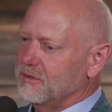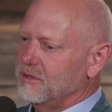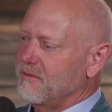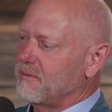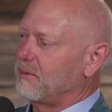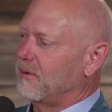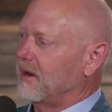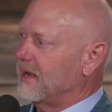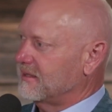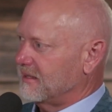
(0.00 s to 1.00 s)
Do you have a
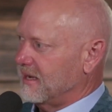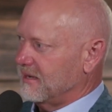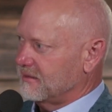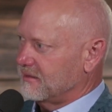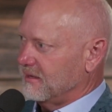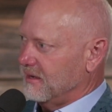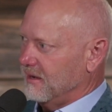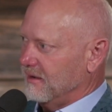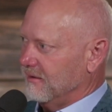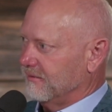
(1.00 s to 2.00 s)
process
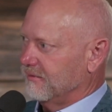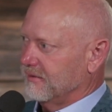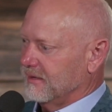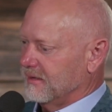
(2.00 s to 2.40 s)
of,